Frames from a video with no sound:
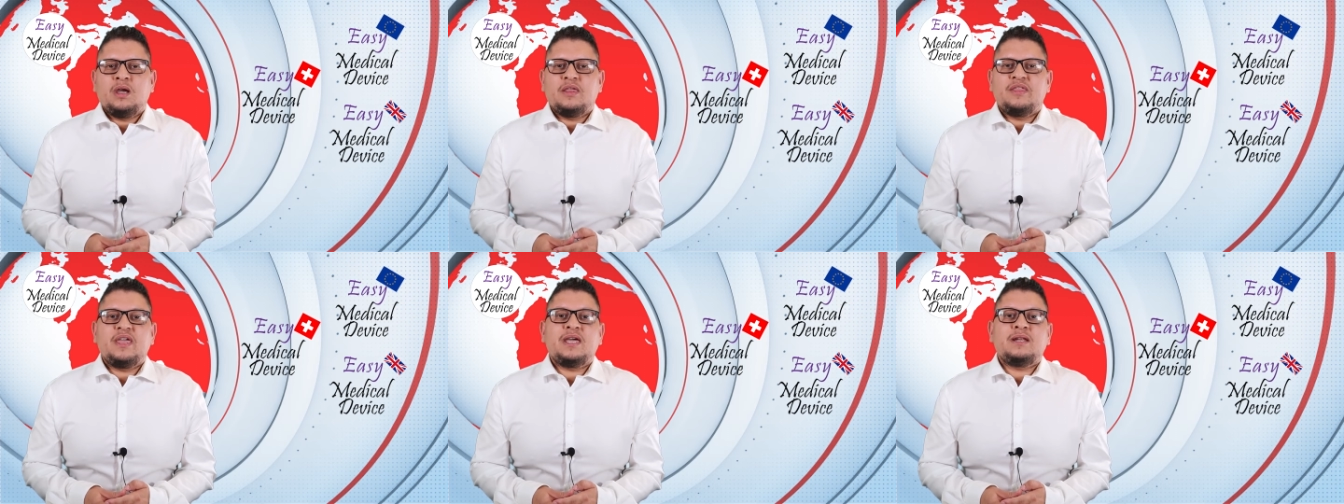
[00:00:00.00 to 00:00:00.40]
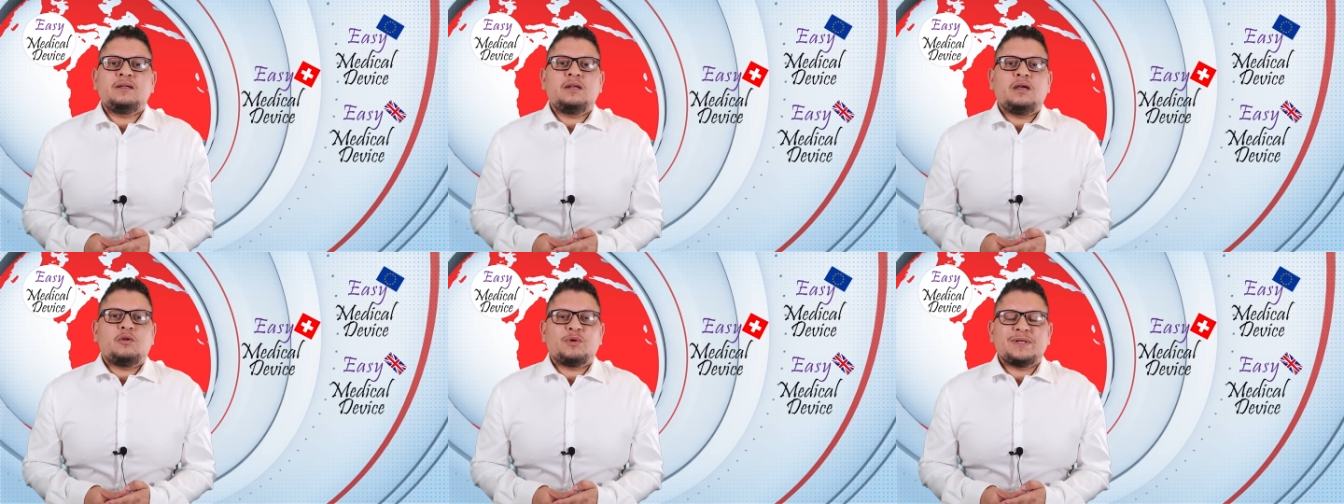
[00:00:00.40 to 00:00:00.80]

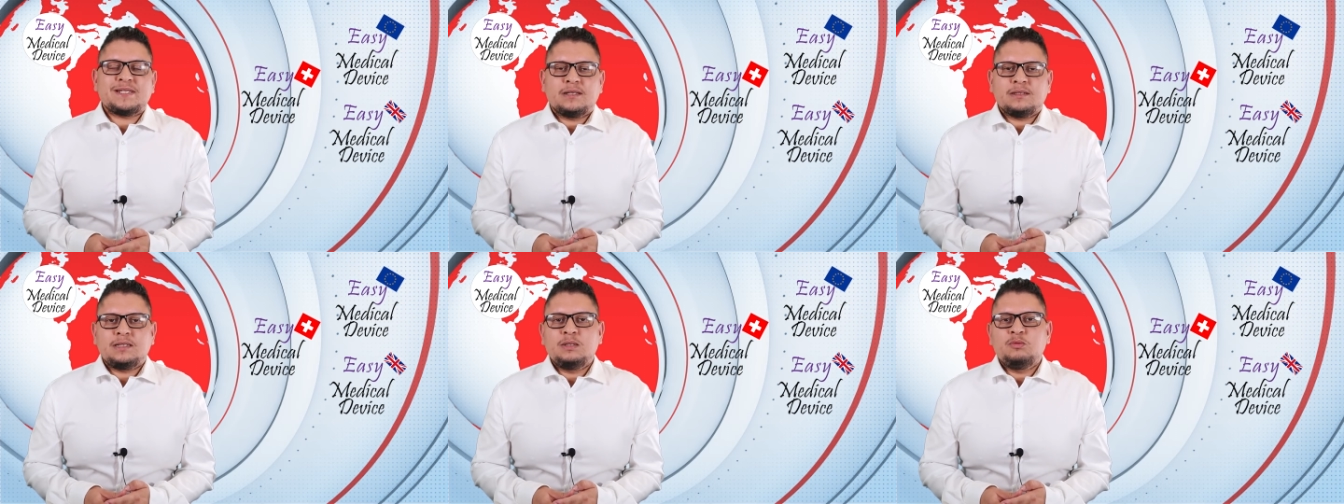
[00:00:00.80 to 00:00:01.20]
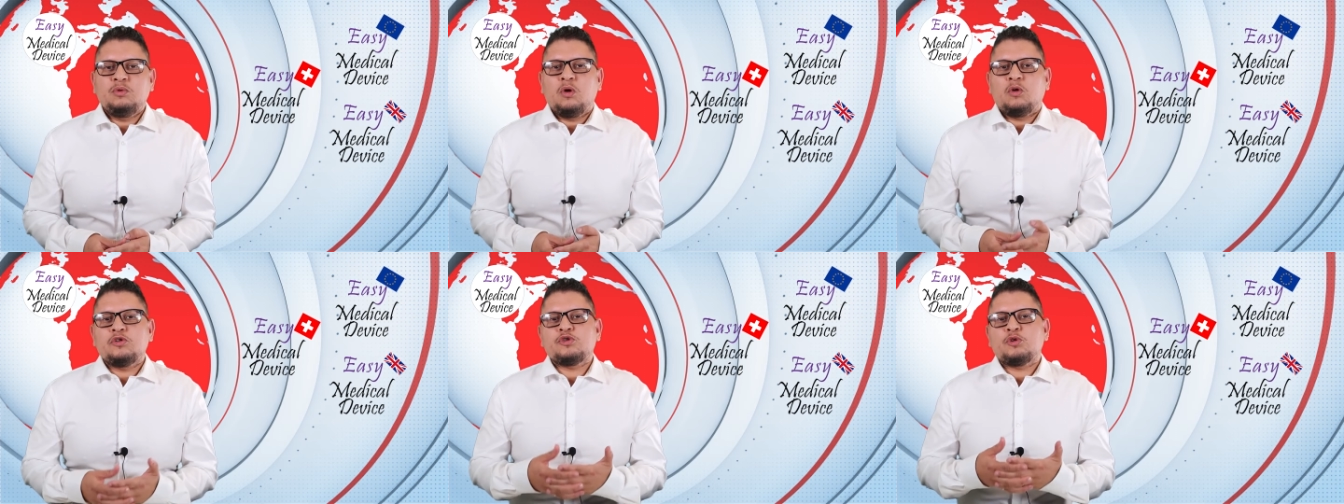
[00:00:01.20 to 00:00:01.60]
Then recently,
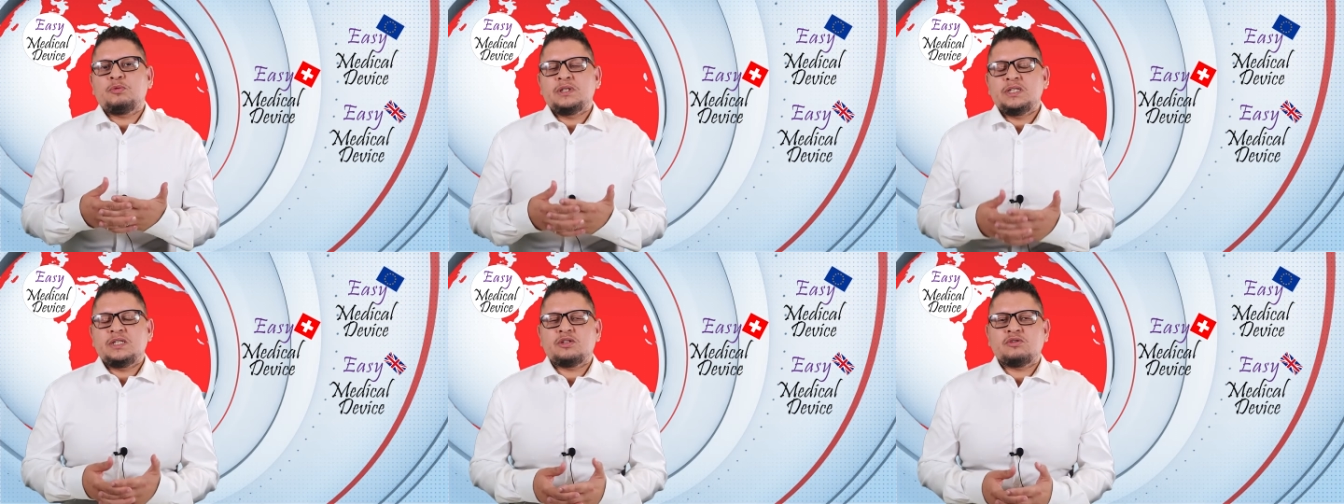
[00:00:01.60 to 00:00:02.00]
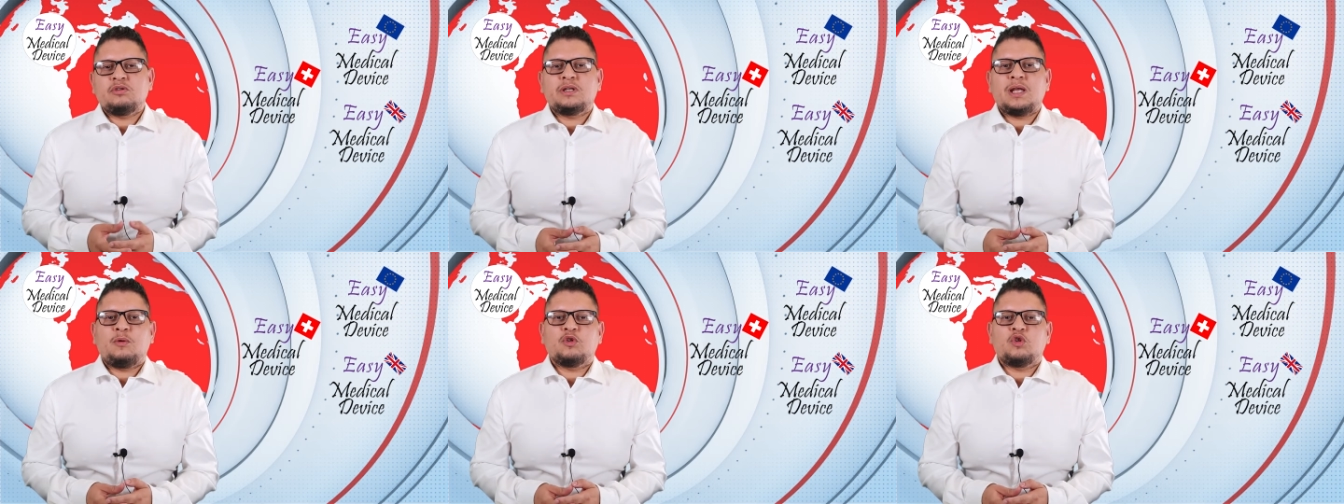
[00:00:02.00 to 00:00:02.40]
we also
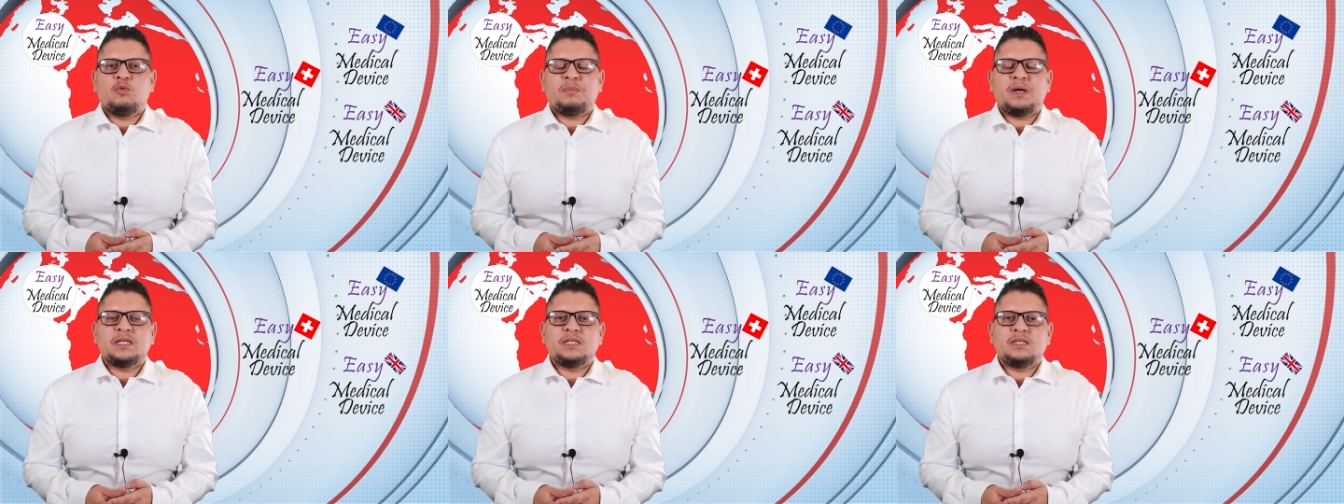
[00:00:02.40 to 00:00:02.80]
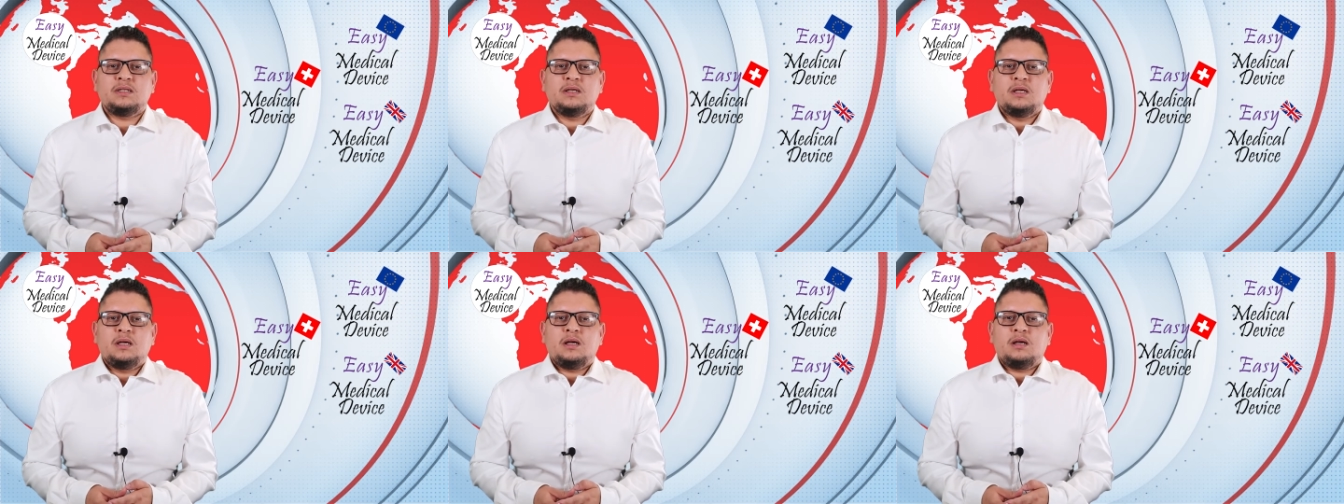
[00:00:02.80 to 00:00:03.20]
registered our
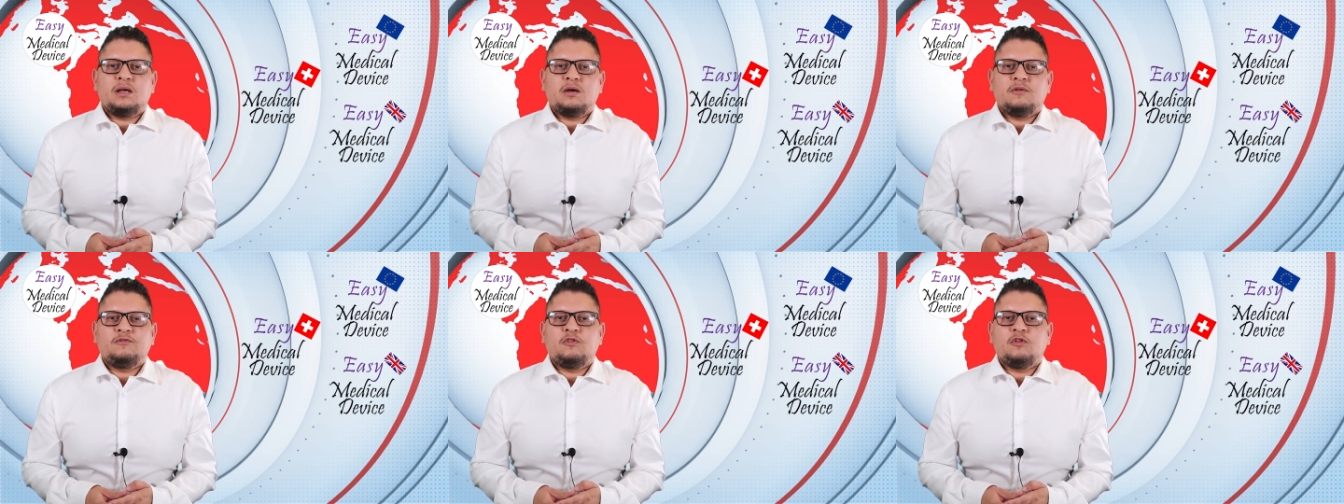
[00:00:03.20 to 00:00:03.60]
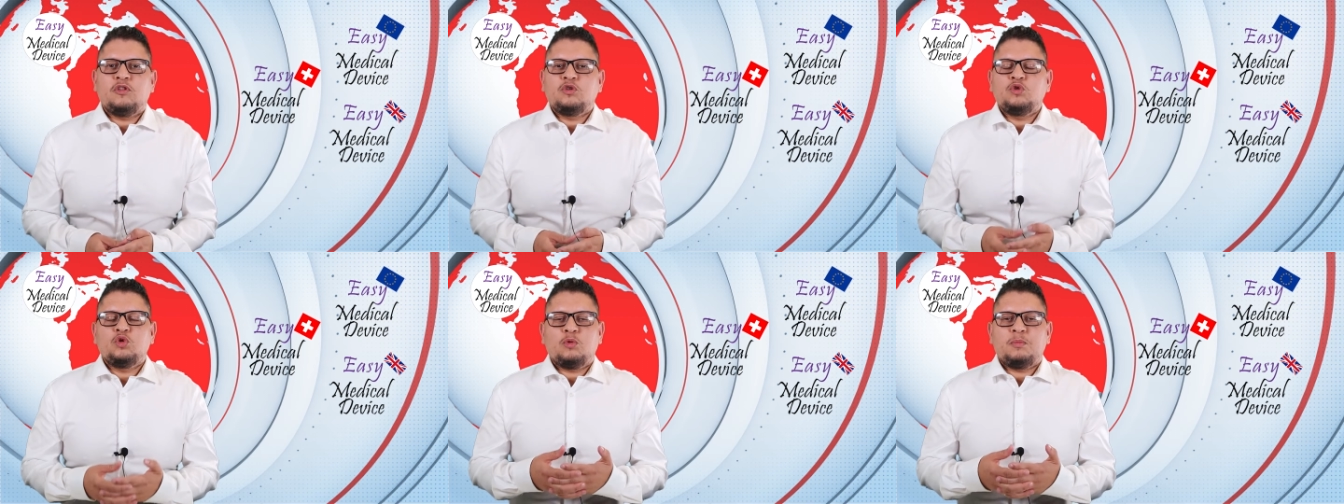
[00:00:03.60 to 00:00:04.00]
company uh, for
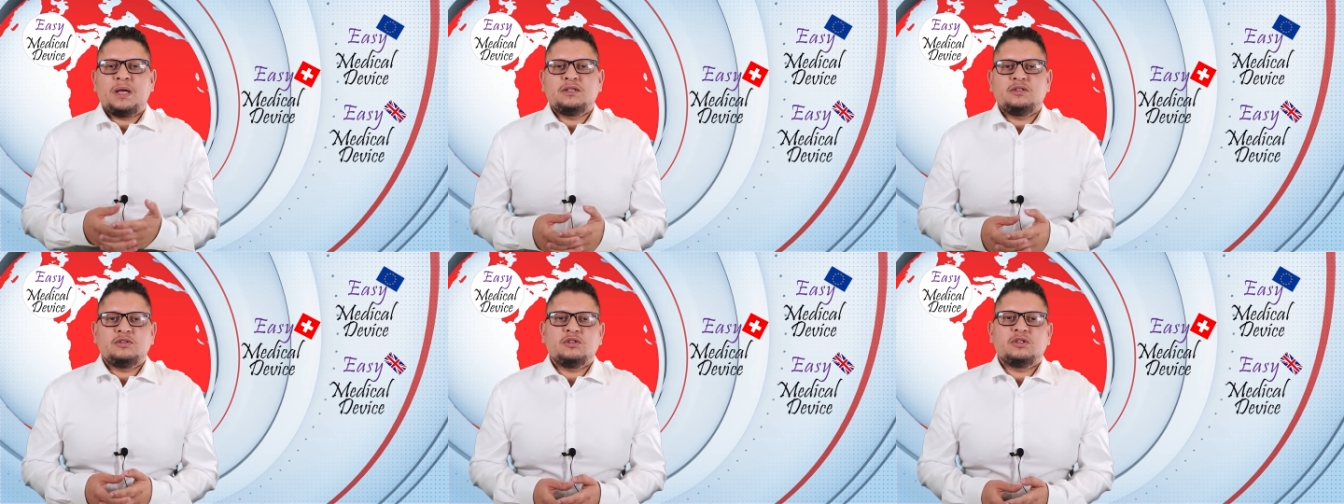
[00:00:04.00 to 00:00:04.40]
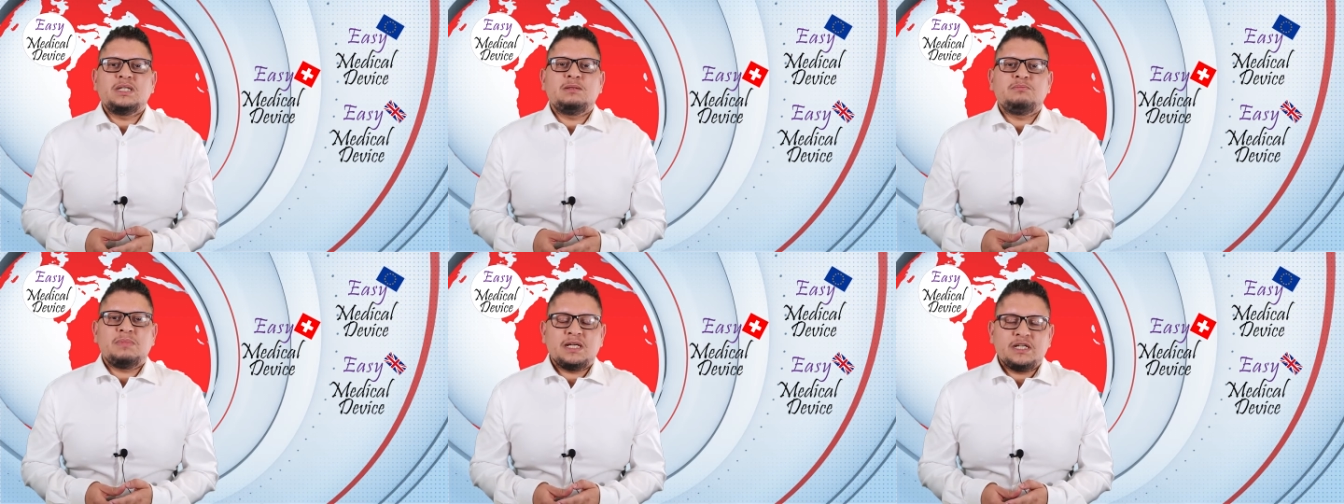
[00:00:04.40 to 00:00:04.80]
the European Union
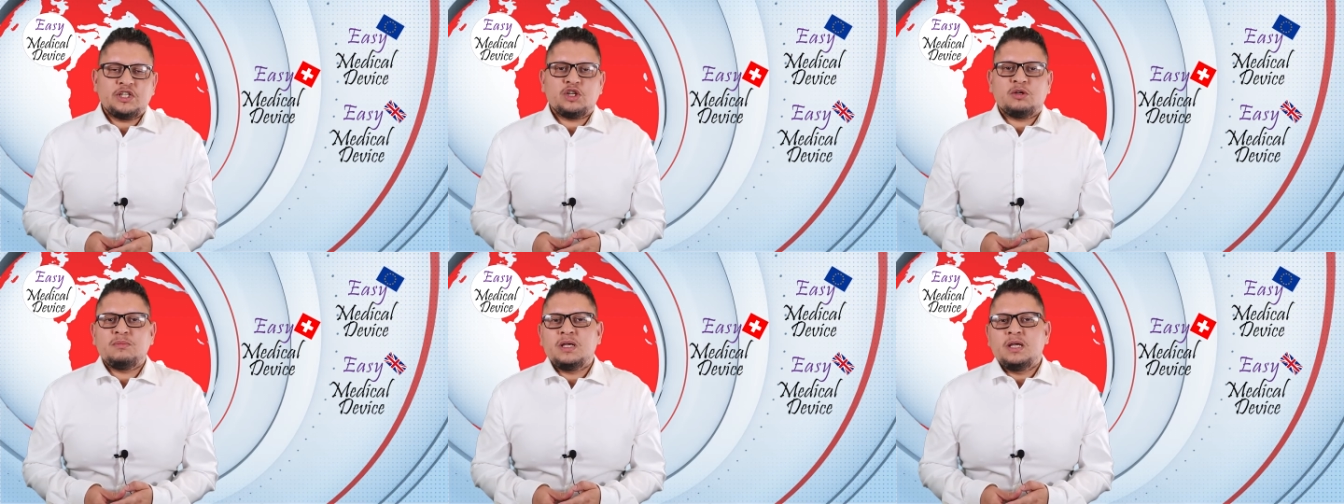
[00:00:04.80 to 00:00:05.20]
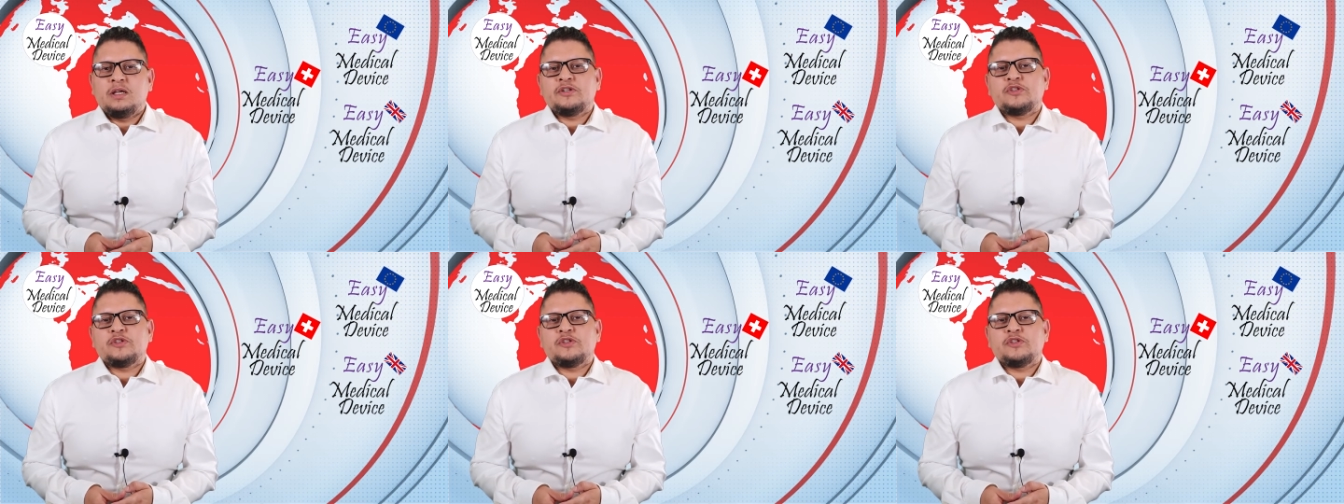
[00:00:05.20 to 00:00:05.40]
in Belgium.